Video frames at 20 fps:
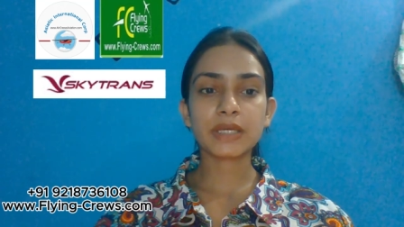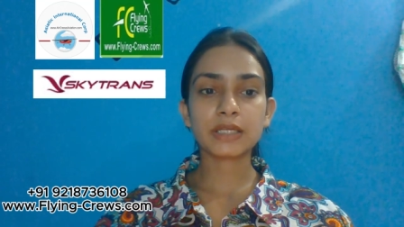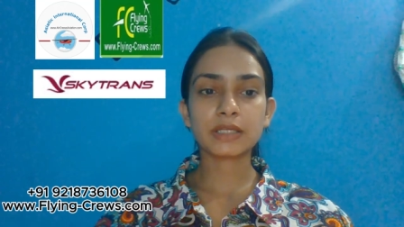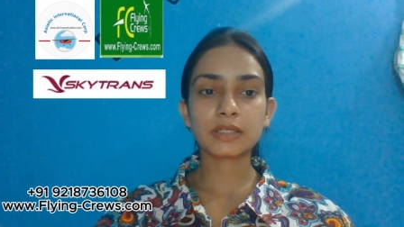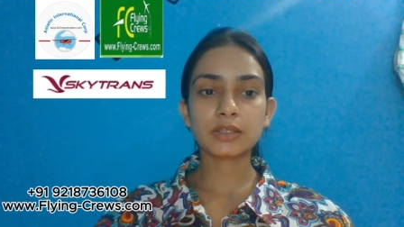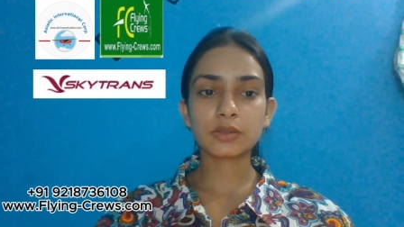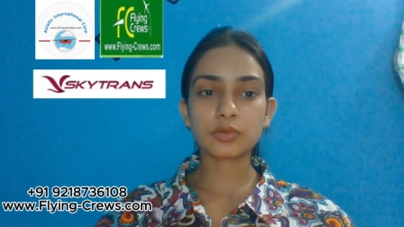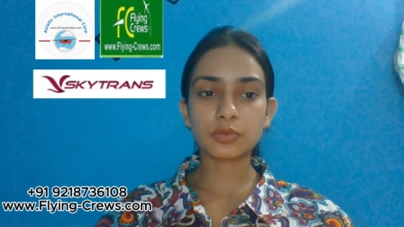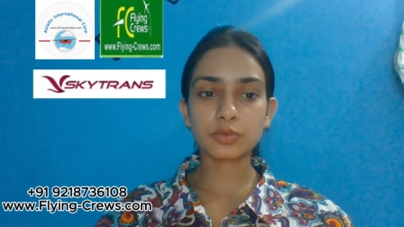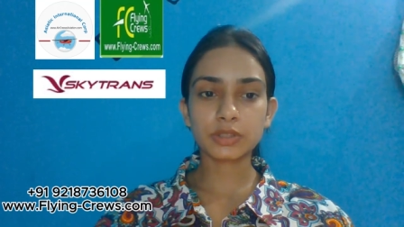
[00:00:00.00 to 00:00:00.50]
in
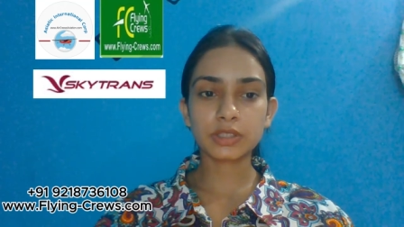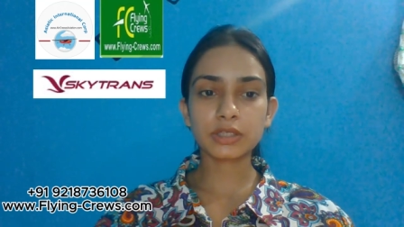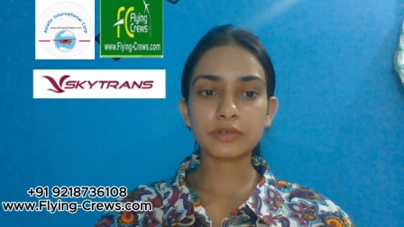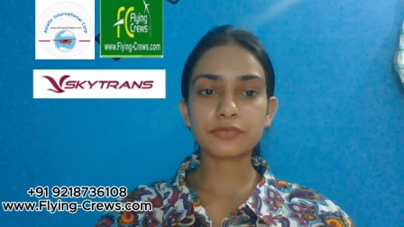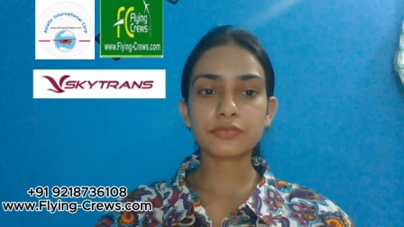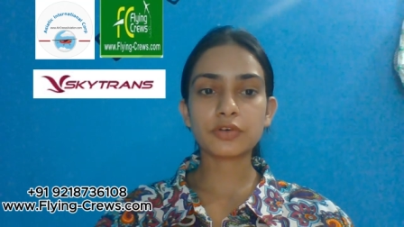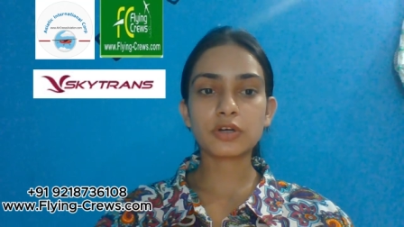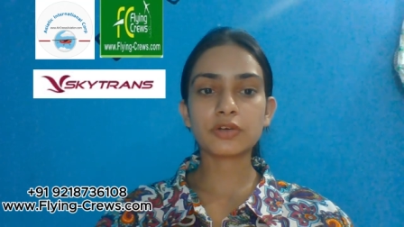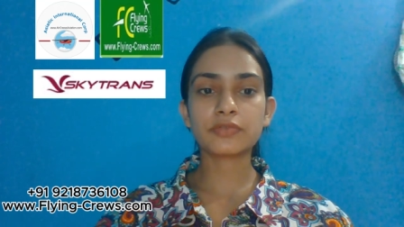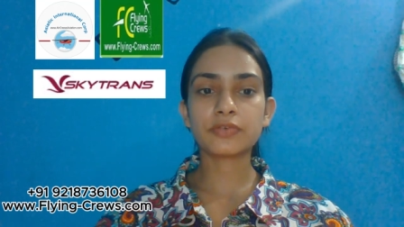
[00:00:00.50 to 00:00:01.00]
clothing
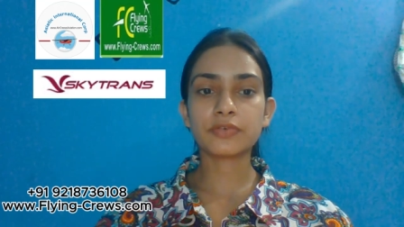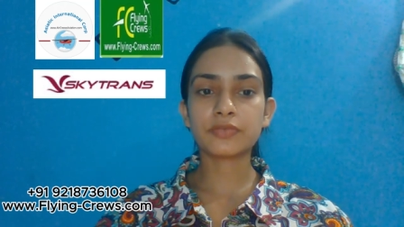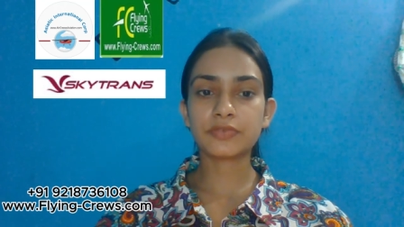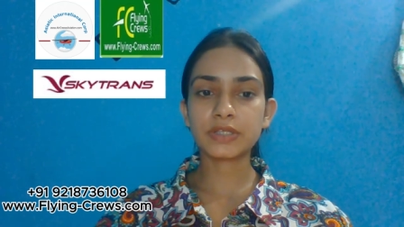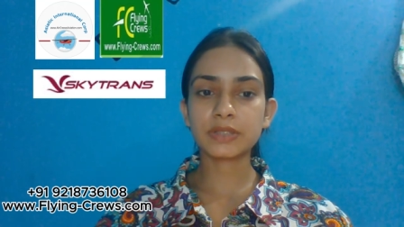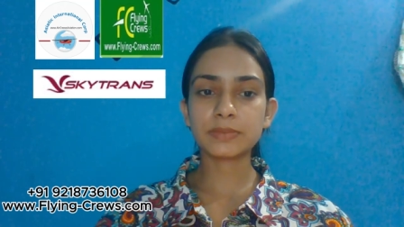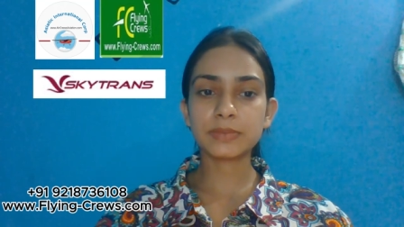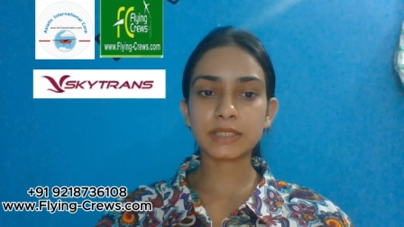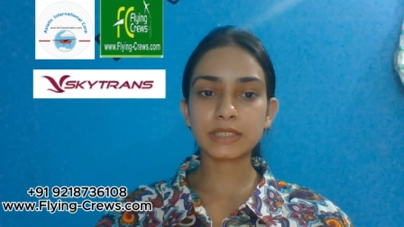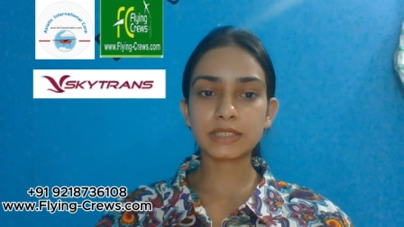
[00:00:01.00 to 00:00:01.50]
for
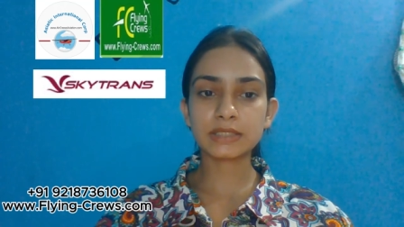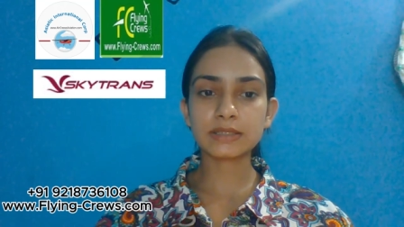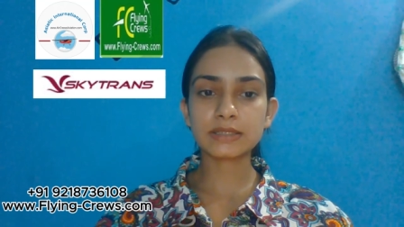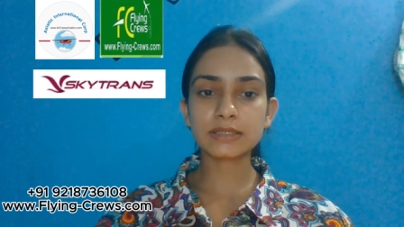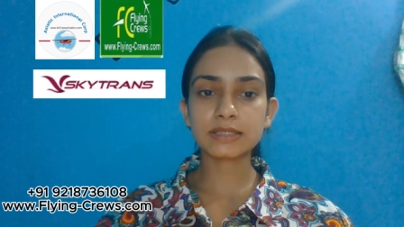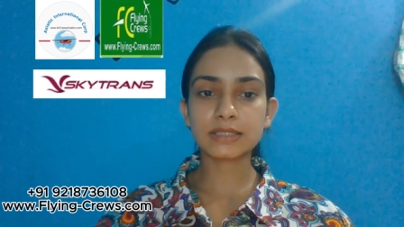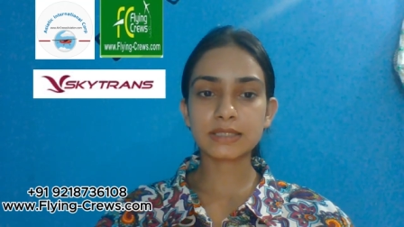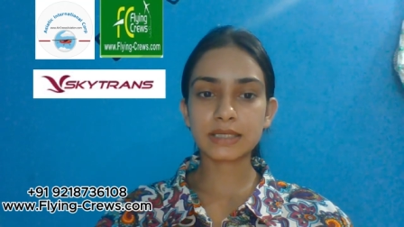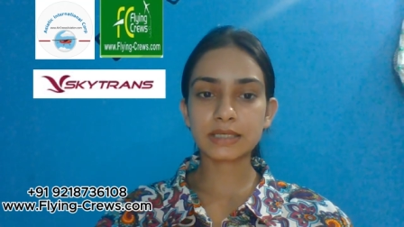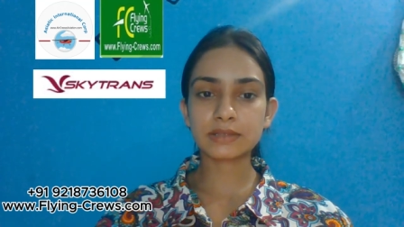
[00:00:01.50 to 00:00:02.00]
50
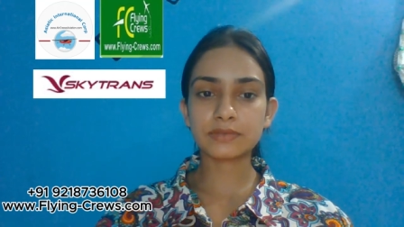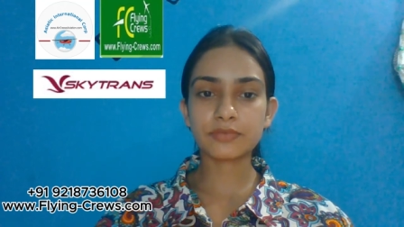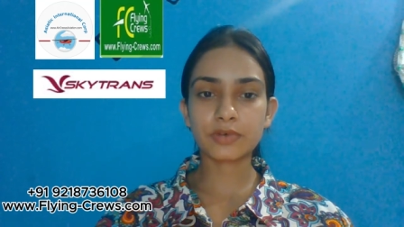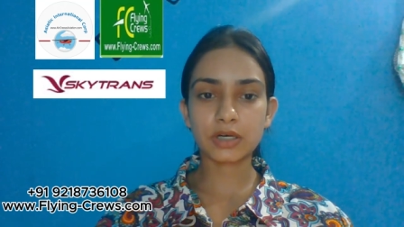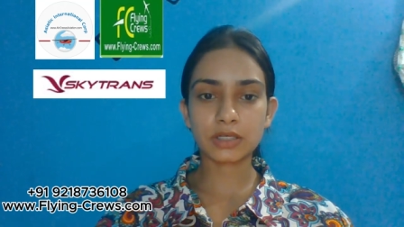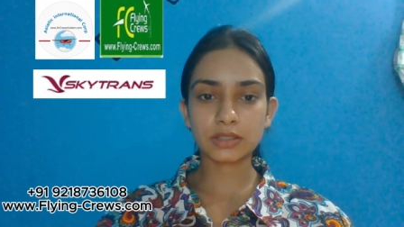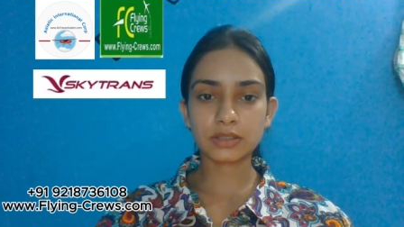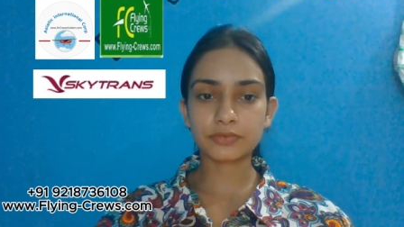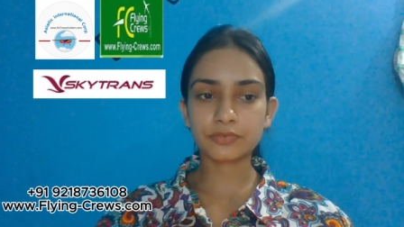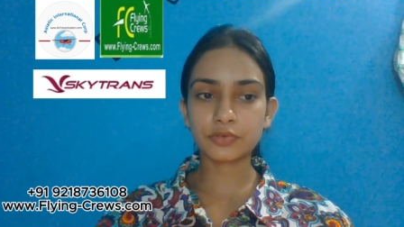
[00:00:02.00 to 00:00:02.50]
meters dead
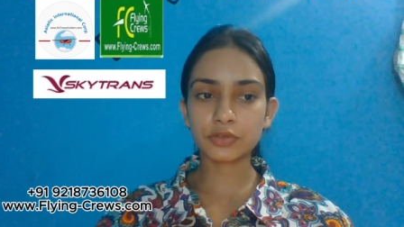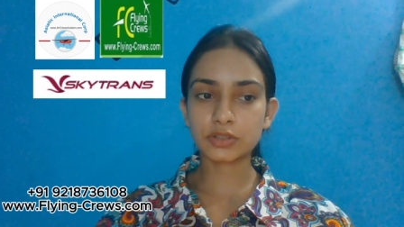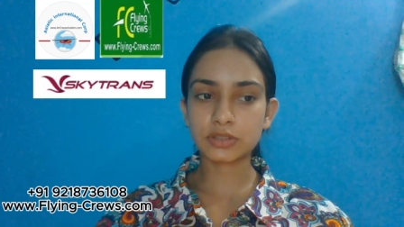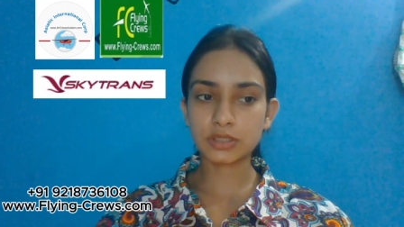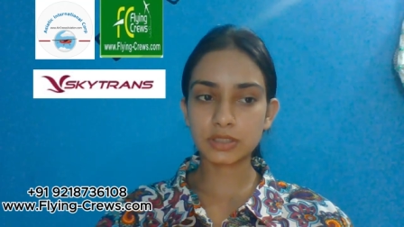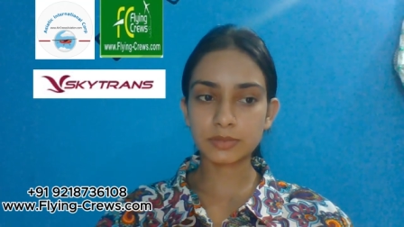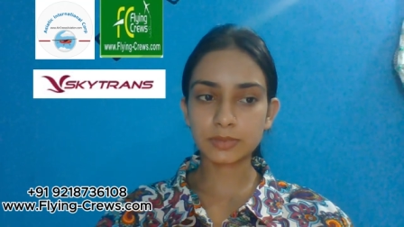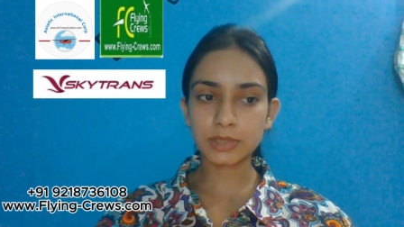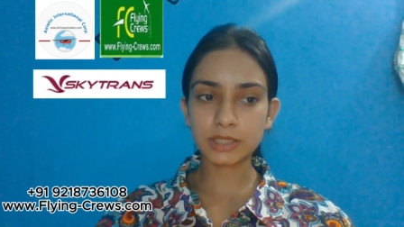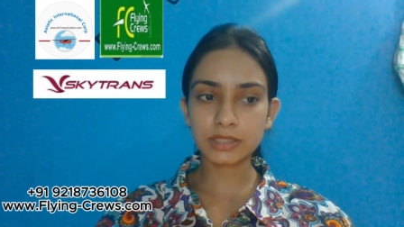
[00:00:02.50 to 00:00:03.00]
water for
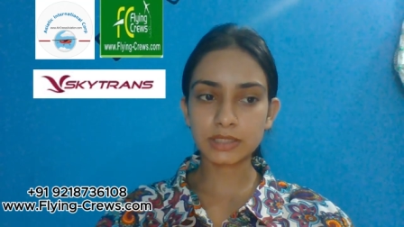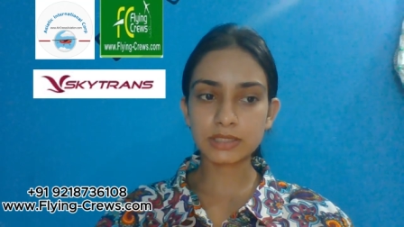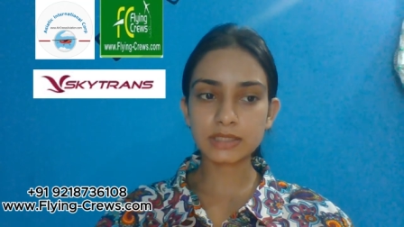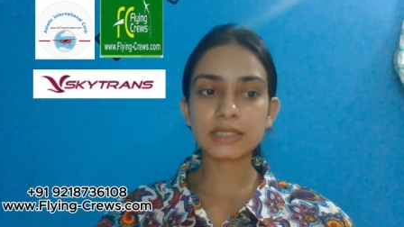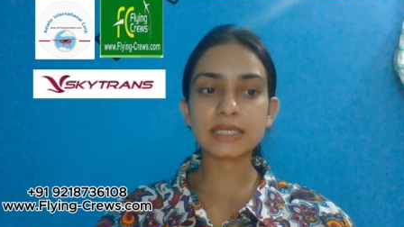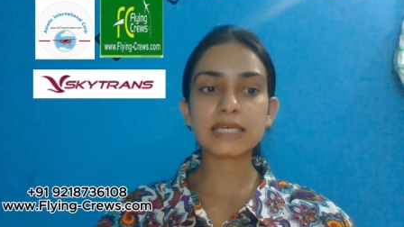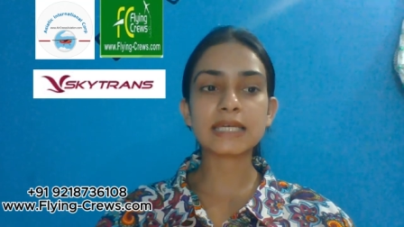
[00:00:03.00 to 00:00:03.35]
3 minutes,